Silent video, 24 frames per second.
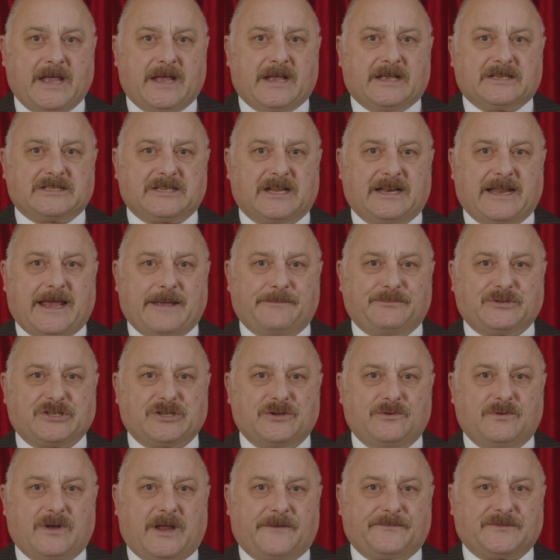Celebs
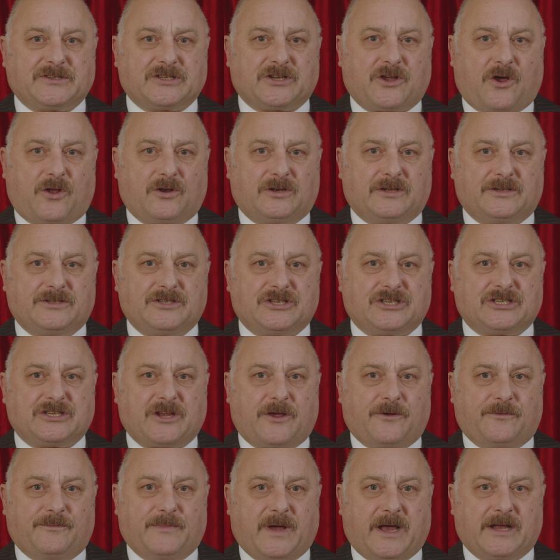who love Scotland
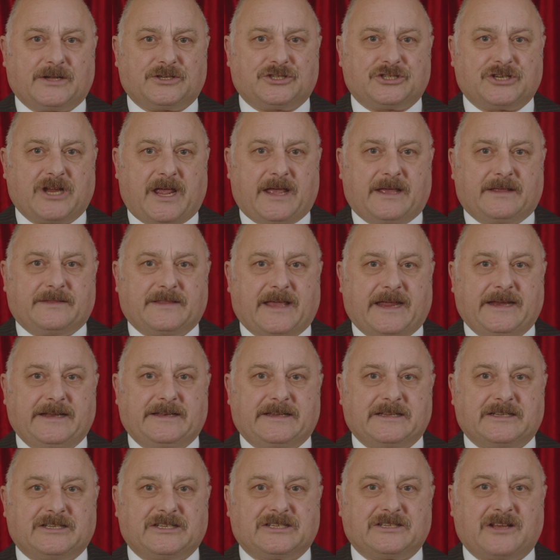so much they
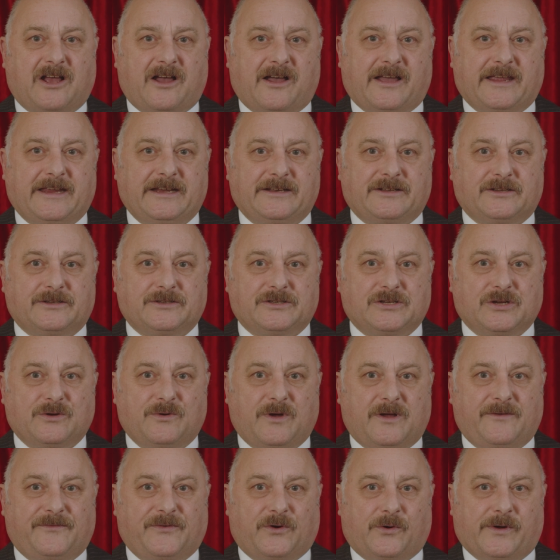decide
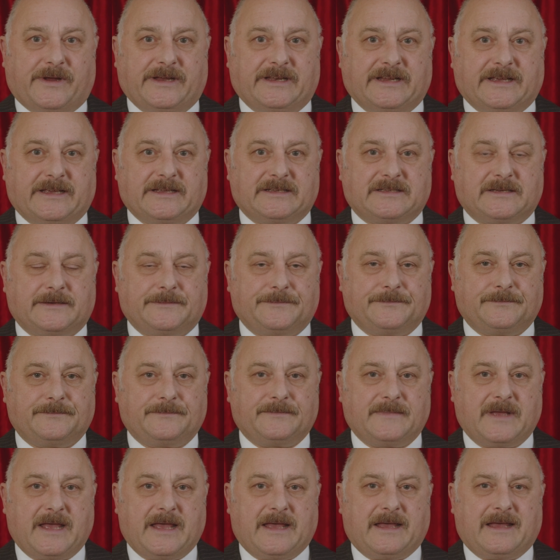to avoid it.
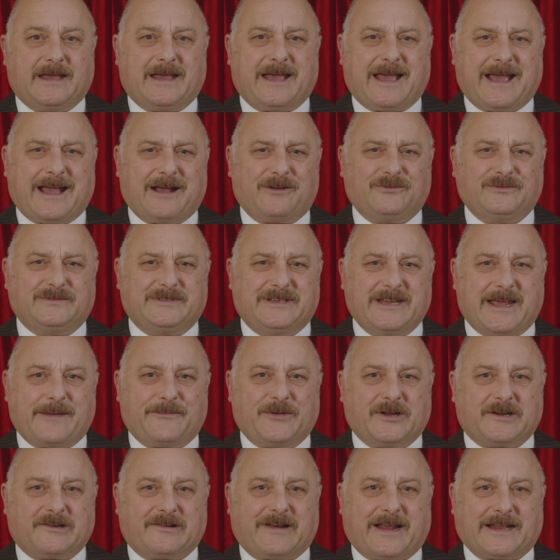How
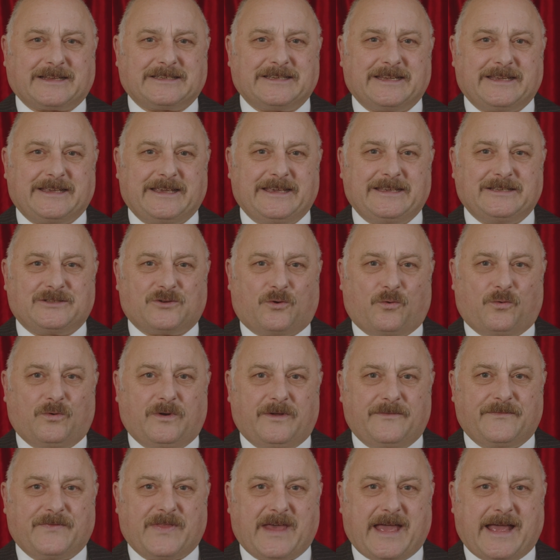democratic is all
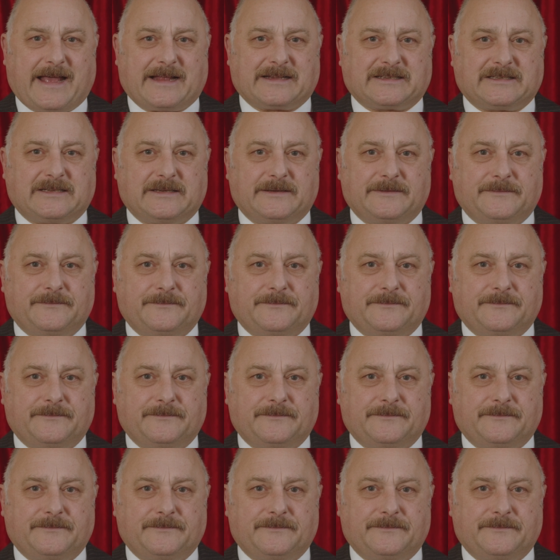of that?